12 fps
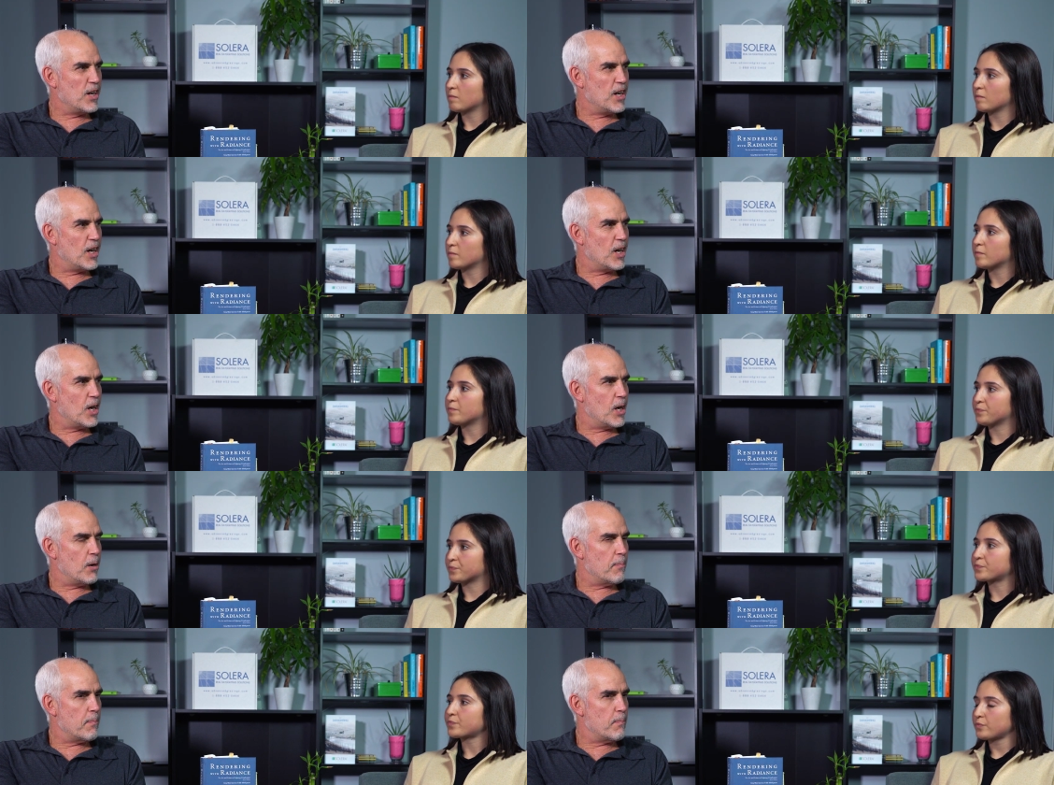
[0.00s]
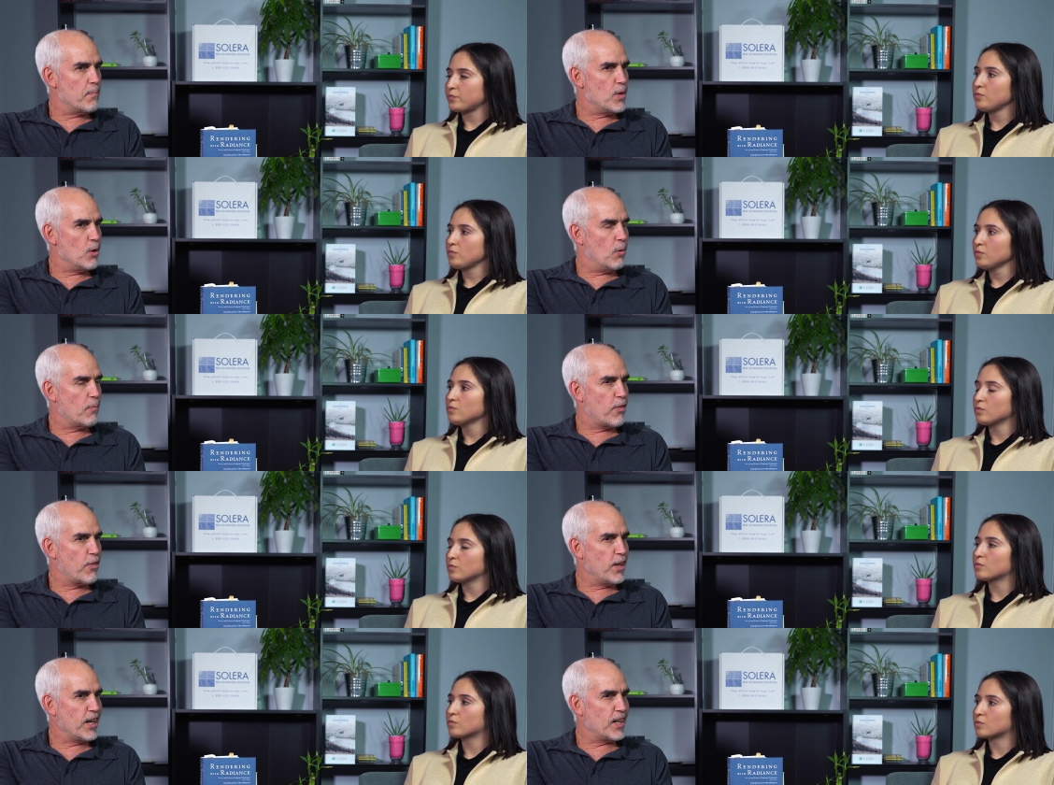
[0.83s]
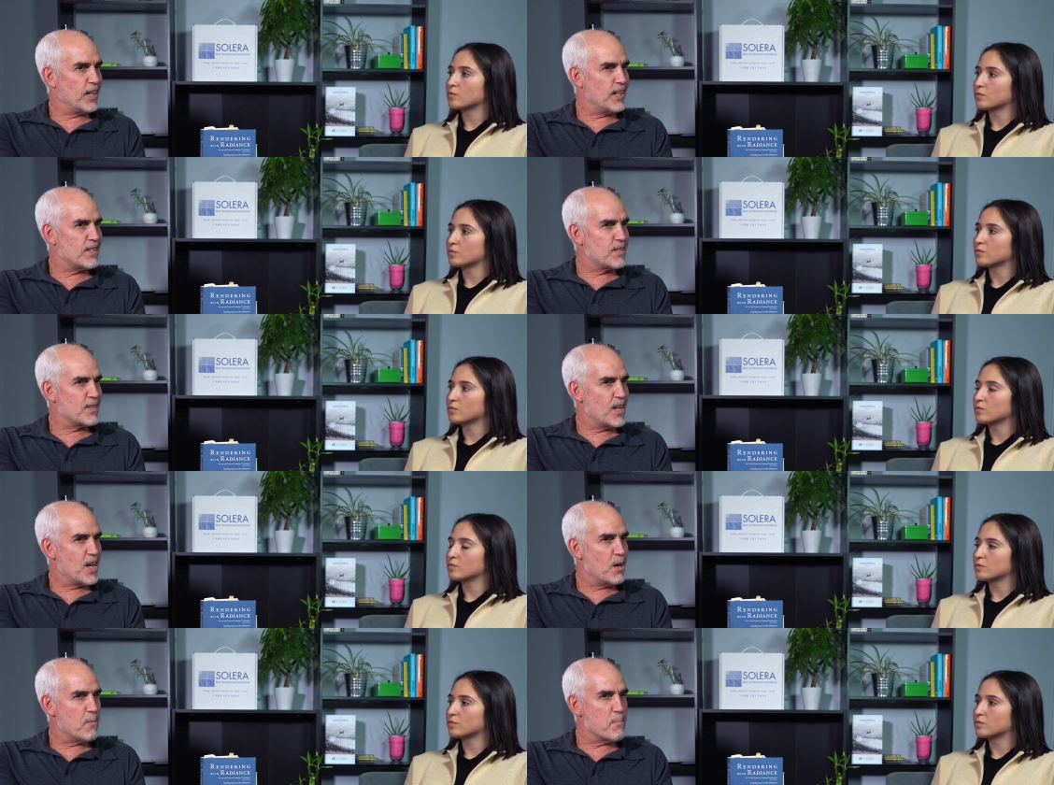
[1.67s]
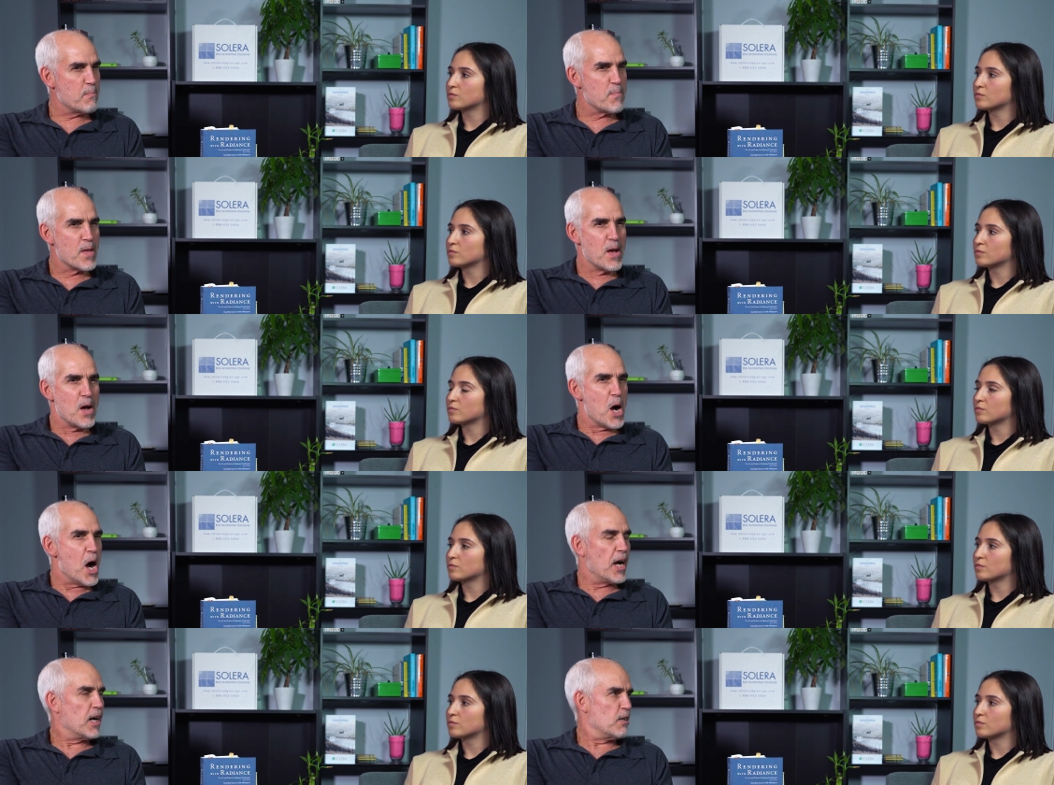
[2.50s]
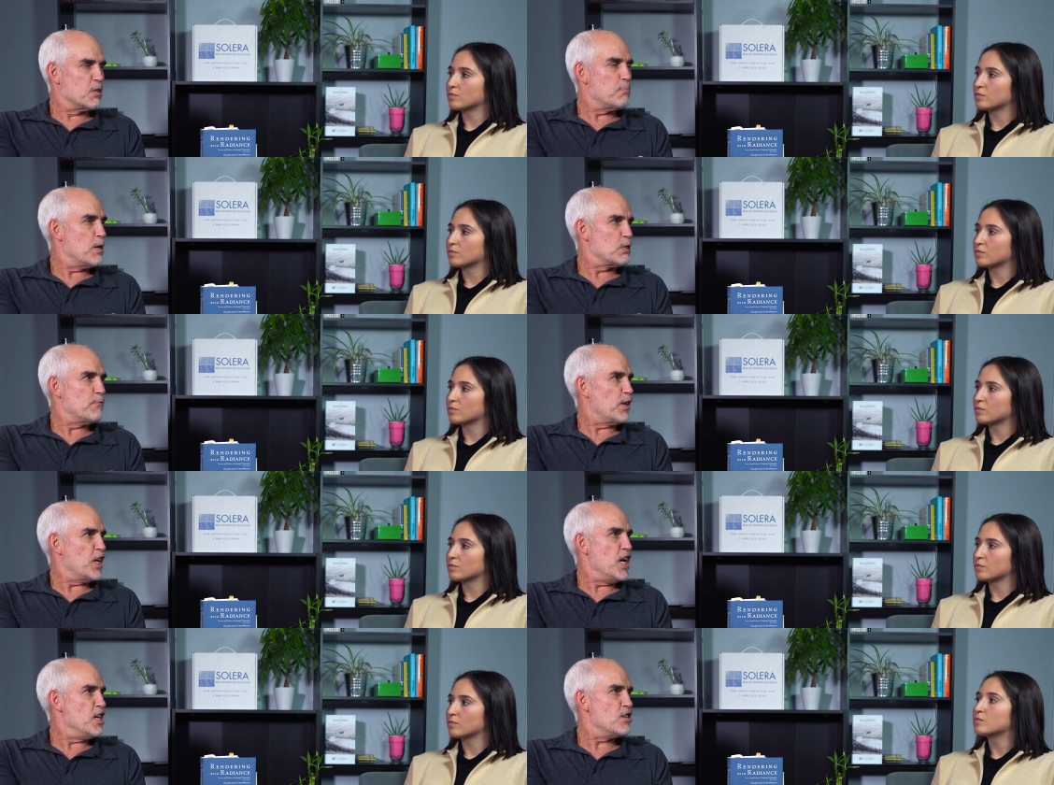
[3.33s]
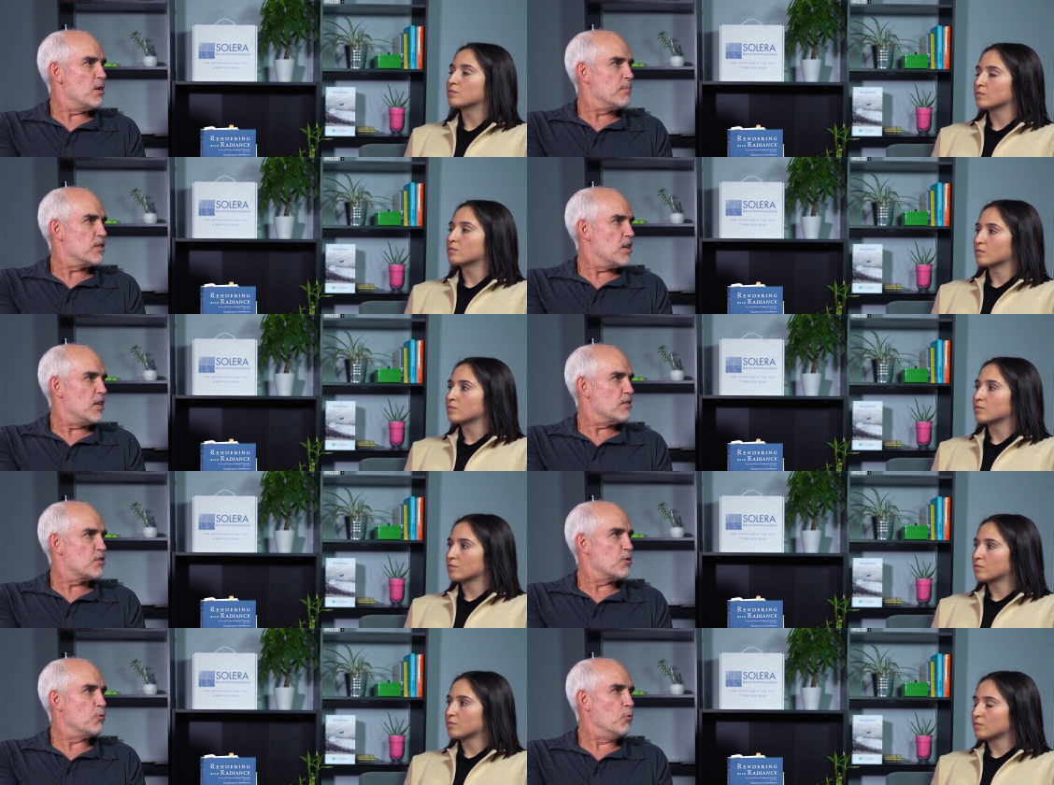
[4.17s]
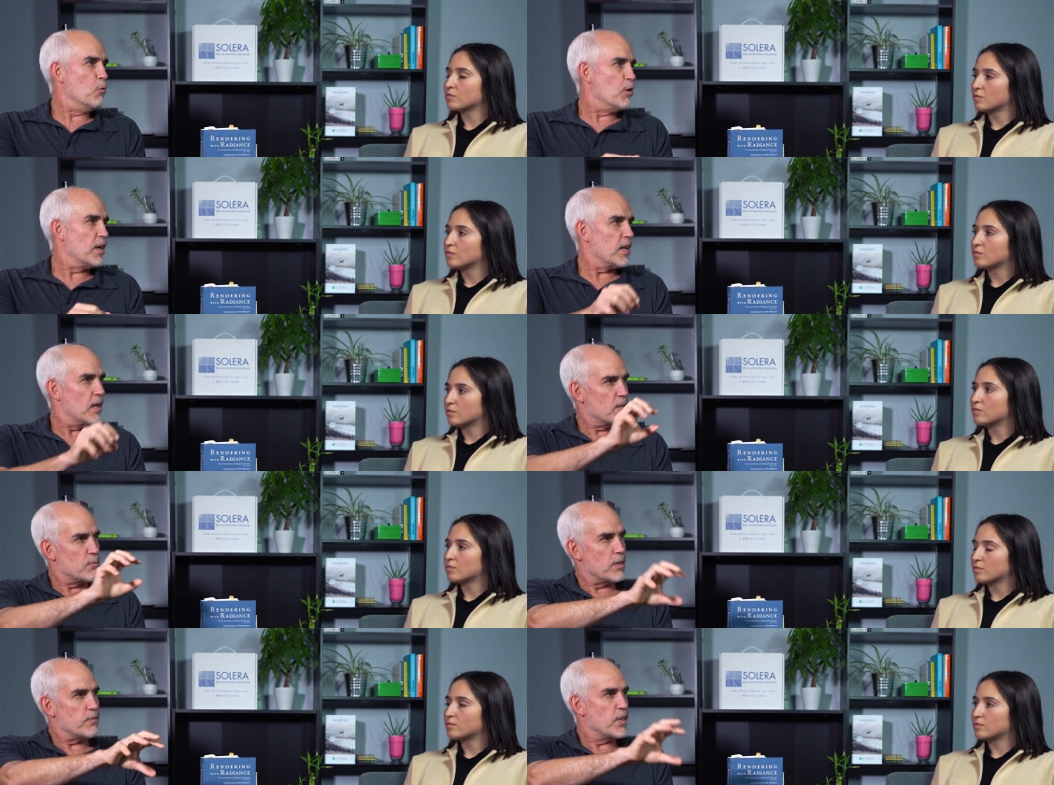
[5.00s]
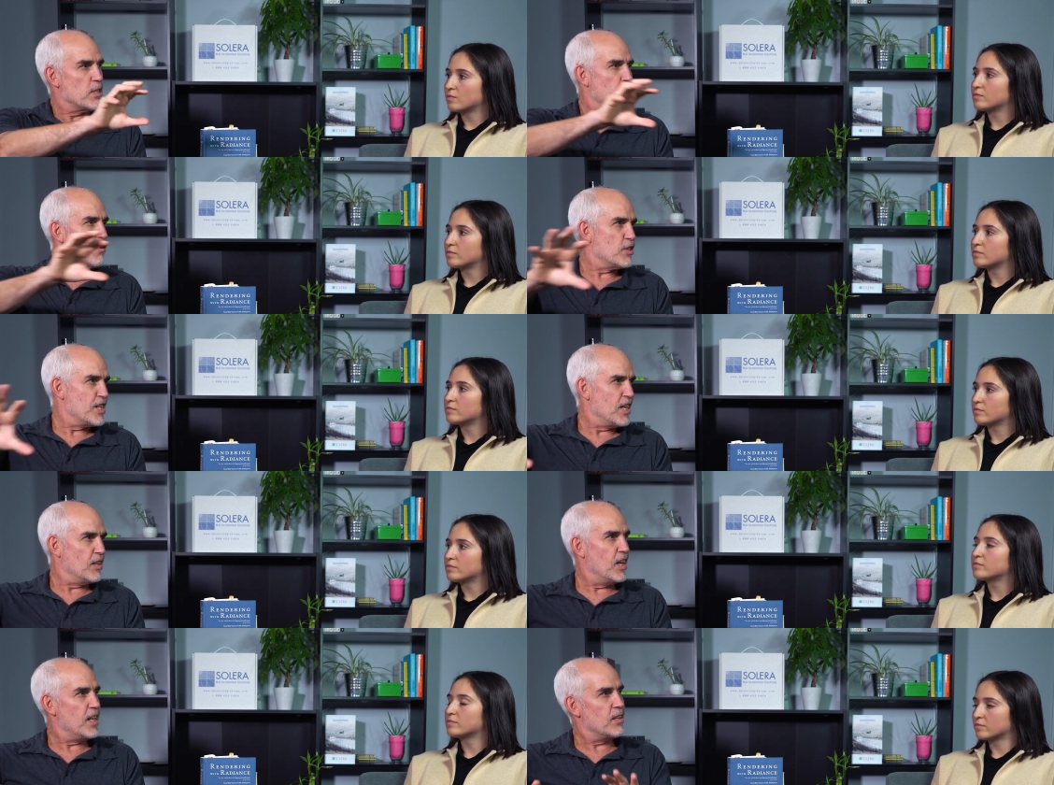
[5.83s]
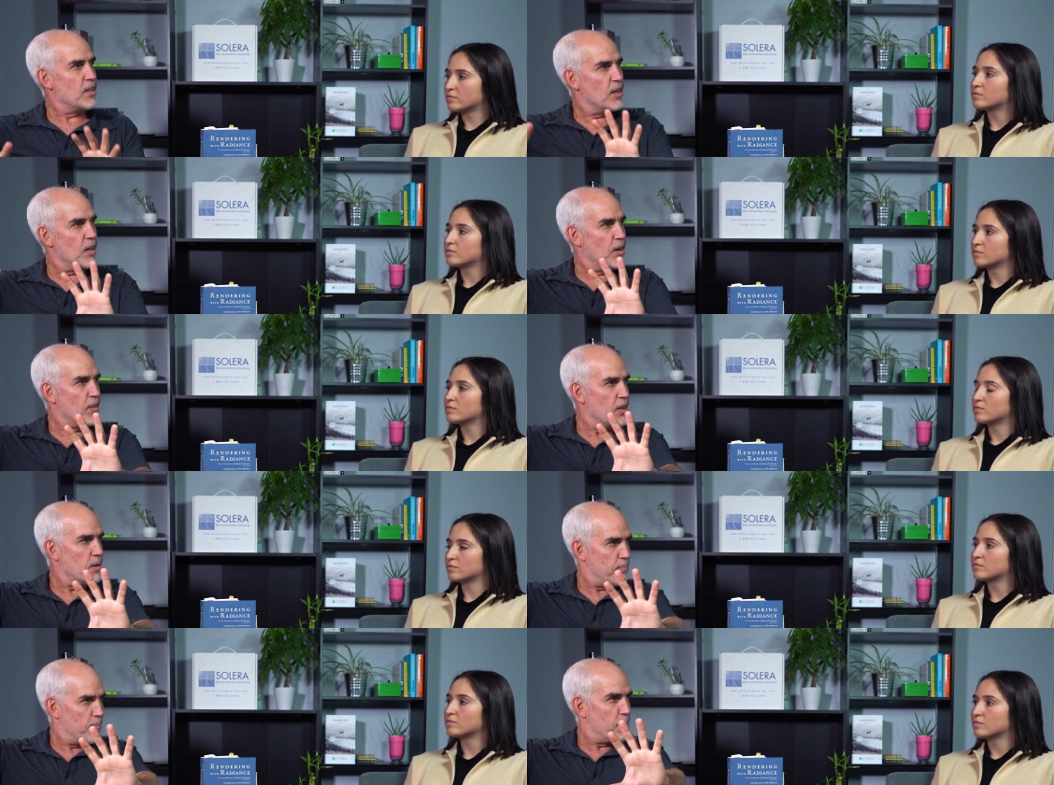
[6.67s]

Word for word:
Speaker 1: um, you know, I'm thinking, say, I'm I got a specification designed a school, and I got a specification for daylight and the on the